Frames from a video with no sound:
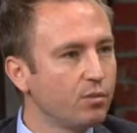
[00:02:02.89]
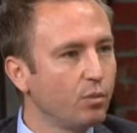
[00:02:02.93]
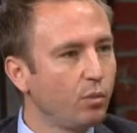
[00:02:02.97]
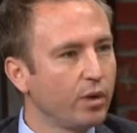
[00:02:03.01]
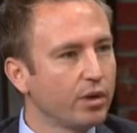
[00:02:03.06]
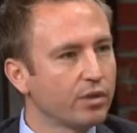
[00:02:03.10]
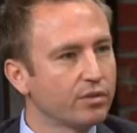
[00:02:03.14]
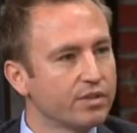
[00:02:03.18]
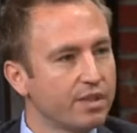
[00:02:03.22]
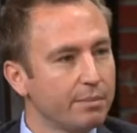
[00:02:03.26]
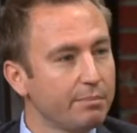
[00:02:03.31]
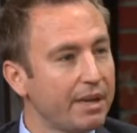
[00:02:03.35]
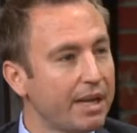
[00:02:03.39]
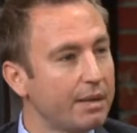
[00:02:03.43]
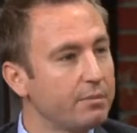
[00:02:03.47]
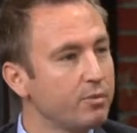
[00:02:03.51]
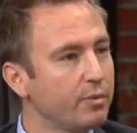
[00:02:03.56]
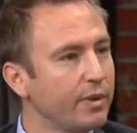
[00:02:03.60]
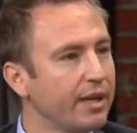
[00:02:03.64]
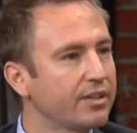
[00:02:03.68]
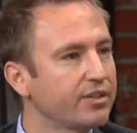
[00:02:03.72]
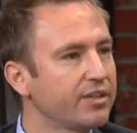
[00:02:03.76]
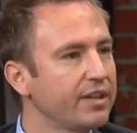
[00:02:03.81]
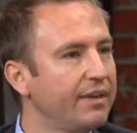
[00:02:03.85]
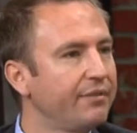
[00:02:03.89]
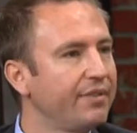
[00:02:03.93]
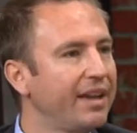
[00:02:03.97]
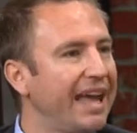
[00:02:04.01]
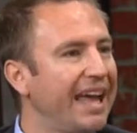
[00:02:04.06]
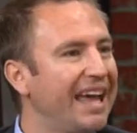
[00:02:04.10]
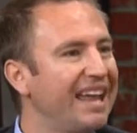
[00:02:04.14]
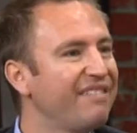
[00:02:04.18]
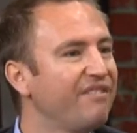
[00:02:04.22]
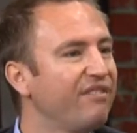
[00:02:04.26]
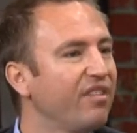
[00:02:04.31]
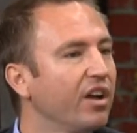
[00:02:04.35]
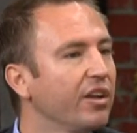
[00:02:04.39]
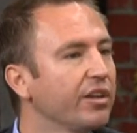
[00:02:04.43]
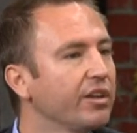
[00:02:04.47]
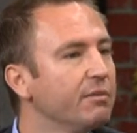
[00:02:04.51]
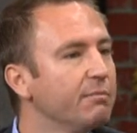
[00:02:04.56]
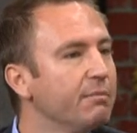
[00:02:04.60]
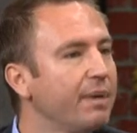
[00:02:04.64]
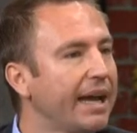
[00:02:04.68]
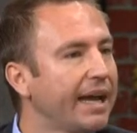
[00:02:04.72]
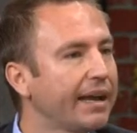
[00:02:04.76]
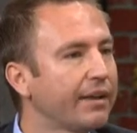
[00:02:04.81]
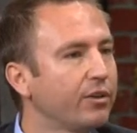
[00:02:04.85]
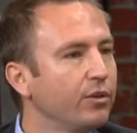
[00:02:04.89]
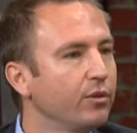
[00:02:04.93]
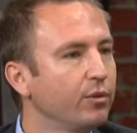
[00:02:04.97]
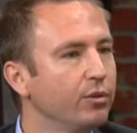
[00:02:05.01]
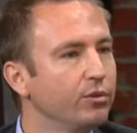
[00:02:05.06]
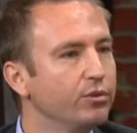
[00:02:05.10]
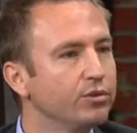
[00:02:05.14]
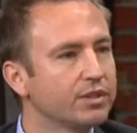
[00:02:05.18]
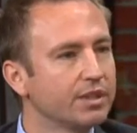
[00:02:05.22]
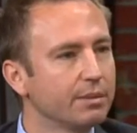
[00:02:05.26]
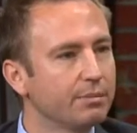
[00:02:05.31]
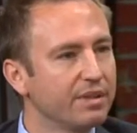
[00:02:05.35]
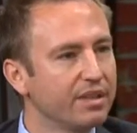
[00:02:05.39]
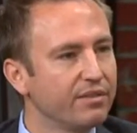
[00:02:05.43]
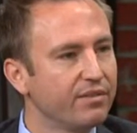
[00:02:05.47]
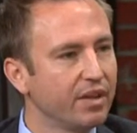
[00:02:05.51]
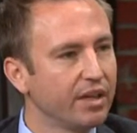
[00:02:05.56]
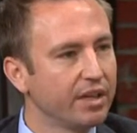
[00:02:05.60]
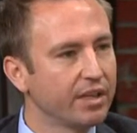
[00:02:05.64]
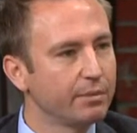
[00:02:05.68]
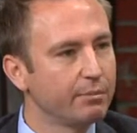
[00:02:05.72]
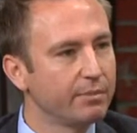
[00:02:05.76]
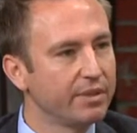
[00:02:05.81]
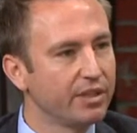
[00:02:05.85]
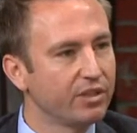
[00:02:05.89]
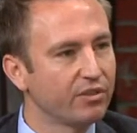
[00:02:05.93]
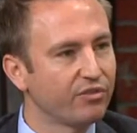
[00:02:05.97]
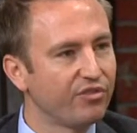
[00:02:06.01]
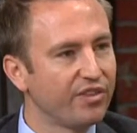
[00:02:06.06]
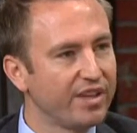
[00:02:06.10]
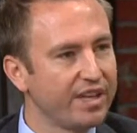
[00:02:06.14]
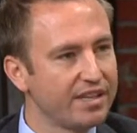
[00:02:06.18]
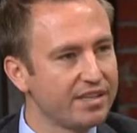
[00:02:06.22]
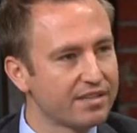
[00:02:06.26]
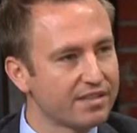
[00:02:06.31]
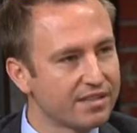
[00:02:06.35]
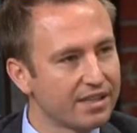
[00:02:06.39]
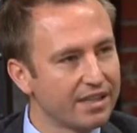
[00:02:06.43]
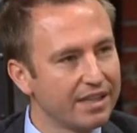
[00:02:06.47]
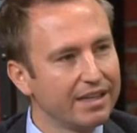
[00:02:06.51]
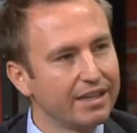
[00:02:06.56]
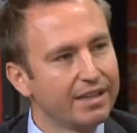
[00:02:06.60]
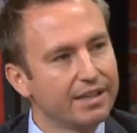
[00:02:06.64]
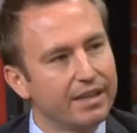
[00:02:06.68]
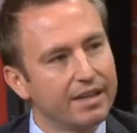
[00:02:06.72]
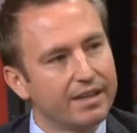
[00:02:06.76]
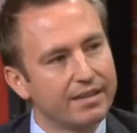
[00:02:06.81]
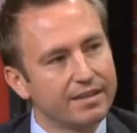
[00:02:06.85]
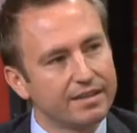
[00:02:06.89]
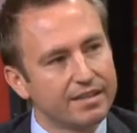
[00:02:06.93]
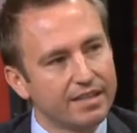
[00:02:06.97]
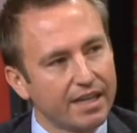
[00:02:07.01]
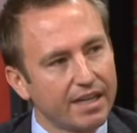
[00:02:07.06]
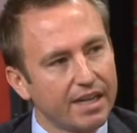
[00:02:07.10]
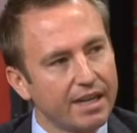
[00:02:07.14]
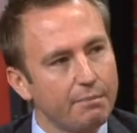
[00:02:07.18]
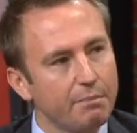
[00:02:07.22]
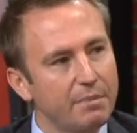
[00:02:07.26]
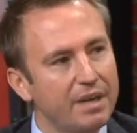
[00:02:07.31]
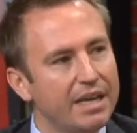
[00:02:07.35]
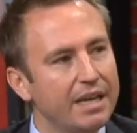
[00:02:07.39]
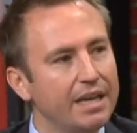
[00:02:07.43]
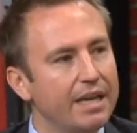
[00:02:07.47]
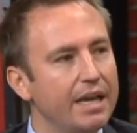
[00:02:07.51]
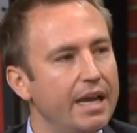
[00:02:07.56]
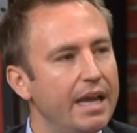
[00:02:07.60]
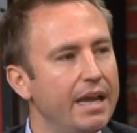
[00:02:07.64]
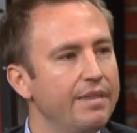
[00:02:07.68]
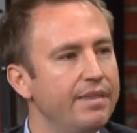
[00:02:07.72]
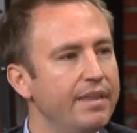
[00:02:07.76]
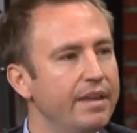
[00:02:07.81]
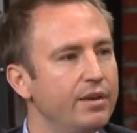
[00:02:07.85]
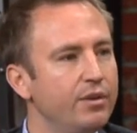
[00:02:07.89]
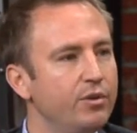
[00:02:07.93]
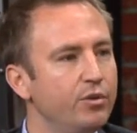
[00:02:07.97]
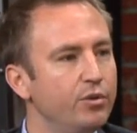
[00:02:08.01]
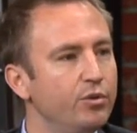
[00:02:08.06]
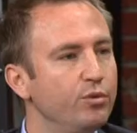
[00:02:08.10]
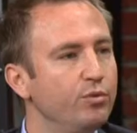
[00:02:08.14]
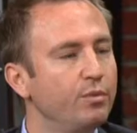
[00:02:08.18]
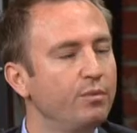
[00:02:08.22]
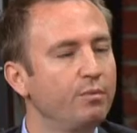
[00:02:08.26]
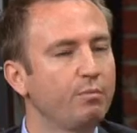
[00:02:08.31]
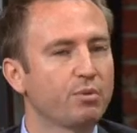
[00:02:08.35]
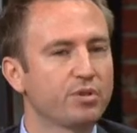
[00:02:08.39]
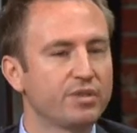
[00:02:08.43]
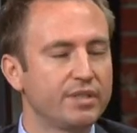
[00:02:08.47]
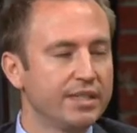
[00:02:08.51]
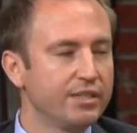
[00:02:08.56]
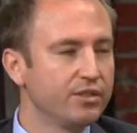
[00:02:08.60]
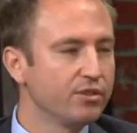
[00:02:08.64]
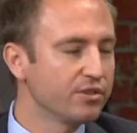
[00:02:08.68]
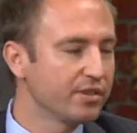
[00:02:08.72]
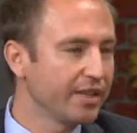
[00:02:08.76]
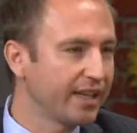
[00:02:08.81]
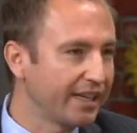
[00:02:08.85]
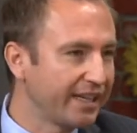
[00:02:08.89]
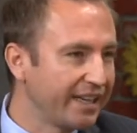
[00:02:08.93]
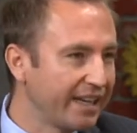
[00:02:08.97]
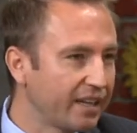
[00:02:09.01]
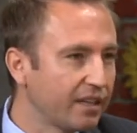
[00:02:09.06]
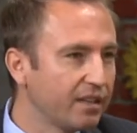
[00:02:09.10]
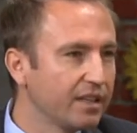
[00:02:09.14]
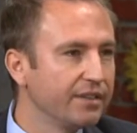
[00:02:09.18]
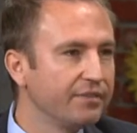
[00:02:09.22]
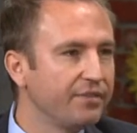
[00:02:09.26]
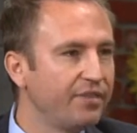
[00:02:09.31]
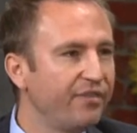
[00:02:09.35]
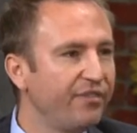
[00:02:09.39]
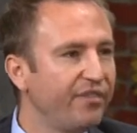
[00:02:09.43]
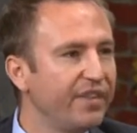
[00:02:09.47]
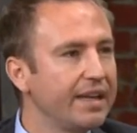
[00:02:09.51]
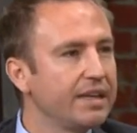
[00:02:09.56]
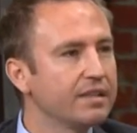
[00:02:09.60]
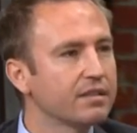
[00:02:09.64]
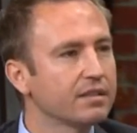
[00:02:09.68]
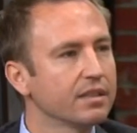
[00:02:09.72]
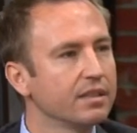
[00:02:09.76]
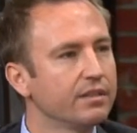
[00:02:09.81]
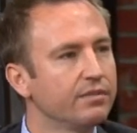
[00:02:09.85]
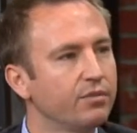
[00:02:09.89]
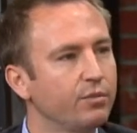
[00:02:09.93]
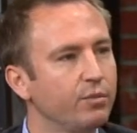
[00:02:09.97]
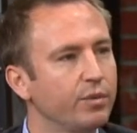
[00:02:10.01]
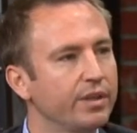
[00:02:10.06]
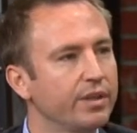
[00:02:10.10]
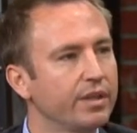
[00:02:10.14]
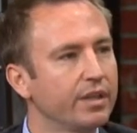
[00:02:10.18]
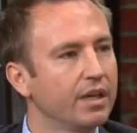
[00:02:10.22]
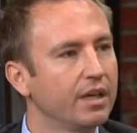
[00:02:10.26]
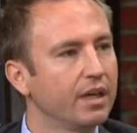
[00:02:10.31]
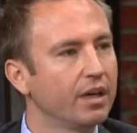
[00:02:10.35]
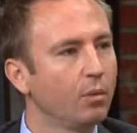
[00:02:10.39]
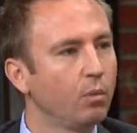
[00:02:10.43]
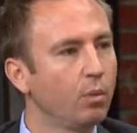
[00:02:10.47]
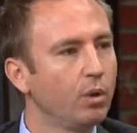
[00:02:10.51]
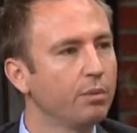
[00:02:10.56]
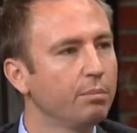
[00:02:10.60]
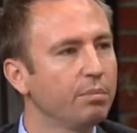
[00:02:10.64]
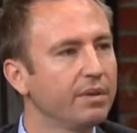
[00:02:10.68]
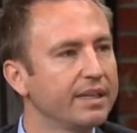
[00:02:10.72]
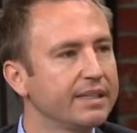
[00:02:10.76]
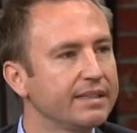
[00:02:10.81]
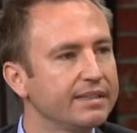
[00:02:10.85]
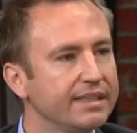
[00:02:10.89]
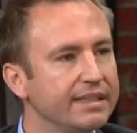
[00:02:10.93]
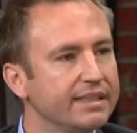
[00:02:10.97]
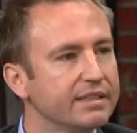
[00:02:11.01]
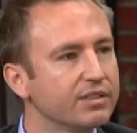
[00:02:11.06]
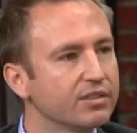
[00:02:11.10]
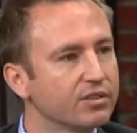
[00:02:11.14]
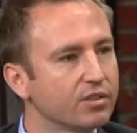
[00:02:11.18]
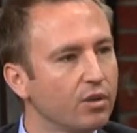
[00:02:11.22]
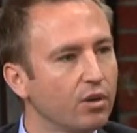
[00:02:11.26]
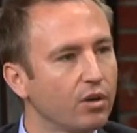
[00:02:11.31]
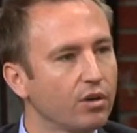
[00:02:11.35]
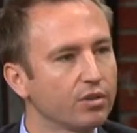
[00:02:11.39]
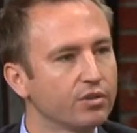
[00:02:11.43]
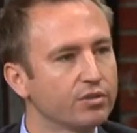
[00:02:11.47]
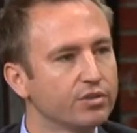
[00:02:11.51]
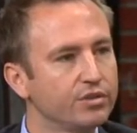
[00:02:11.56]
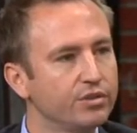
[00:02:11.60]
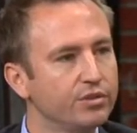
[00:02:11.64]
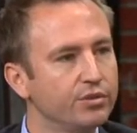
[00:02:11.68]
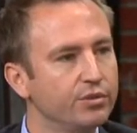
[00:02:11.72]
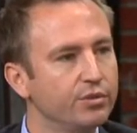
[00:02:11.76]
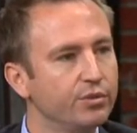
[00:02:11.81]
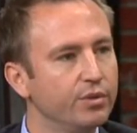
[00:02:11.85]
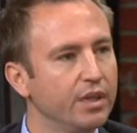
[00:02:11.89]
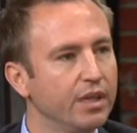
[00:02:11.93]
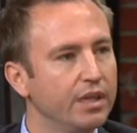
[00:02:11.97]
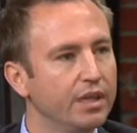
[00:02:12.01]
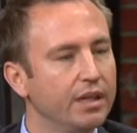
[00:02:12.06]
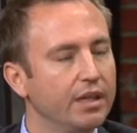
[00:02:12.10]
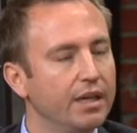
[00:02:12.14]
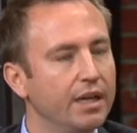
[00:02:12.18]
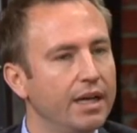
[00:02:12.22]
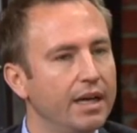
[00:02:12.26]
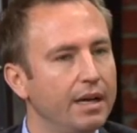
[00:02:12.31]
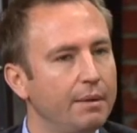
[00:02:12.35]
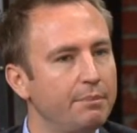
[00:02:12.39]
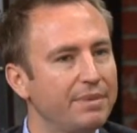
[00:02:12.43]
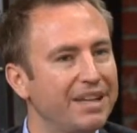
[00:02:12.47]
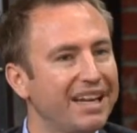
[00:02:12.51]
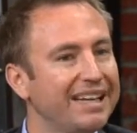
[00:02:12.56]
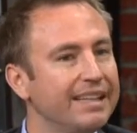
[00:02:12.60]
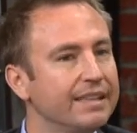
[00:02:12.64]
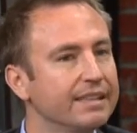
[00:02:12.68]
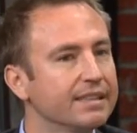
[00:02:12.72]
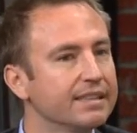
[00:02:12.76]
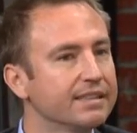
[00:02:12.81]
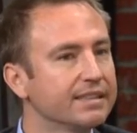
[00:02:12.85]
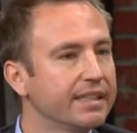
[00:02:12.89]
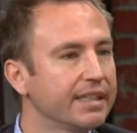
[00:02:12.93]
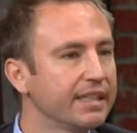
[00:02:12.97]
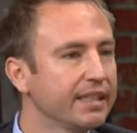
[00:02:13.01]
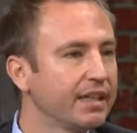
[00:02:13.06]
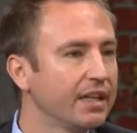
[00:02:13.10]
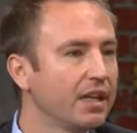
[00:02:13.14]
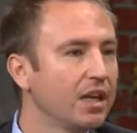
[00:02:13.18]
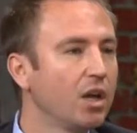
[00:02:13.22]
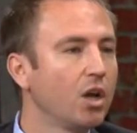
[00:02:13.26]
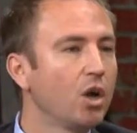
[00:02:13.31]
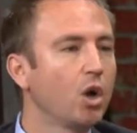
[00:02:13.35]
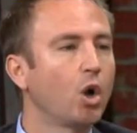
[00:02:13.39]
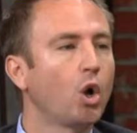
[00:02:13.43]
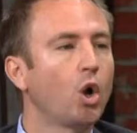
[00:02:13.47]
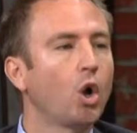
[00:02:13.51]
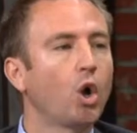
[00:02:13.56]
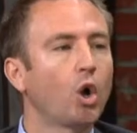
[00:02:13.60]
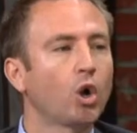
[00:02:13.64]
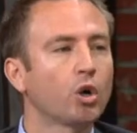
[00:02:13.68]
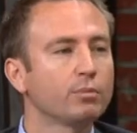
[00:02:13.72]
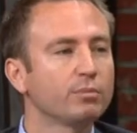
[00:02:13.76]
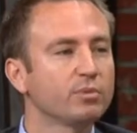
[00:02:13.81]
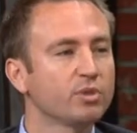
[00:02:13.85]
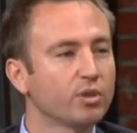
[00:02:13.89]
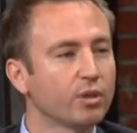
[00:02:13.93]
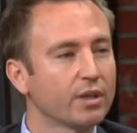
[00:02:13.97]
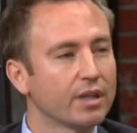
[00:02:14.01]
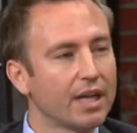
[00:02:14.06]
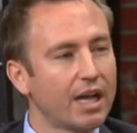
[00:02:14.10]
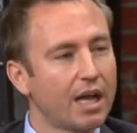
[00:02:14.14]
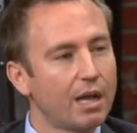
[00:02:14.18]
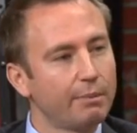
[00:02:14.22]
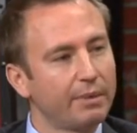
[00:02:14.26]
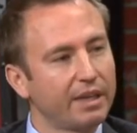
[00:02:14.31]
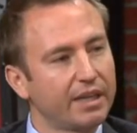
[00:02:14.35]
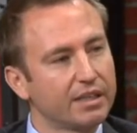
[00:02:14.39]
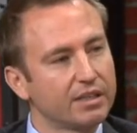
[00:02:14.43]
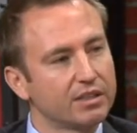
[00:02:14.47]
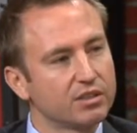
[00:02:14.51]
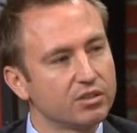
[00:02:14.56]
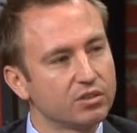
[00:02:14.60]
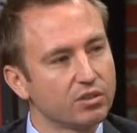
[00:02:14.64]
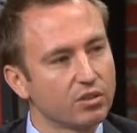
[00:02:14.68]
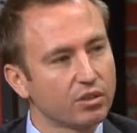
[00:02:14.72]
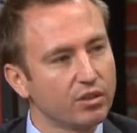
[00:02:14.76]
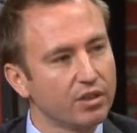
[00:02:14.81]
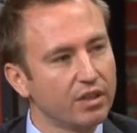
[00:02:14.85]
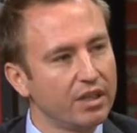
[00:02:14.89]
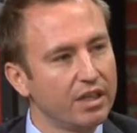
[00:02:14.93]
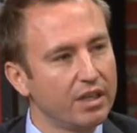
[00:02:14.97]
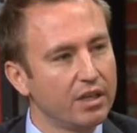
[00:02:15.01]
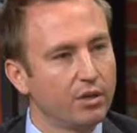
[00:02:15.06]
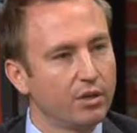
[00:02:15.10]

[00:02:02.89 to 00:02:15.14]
where sometimes we actually have to add volume back. You lose some of the volume in your oh. face at the time and then do procedures like neck lift and facelift with uh, well-placed hidden scars to um, tighten the skin. Arms are a common concern.